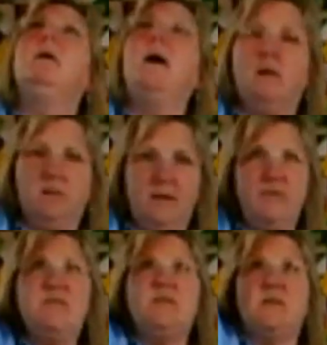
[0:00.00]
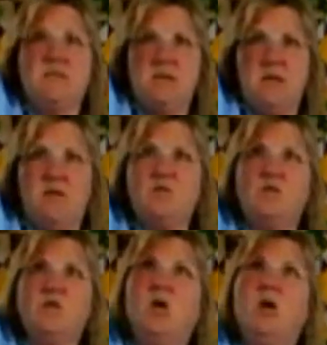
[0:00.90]

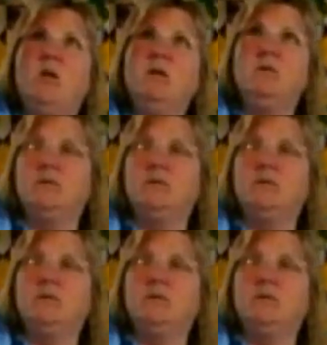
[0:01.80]
11/16 tall.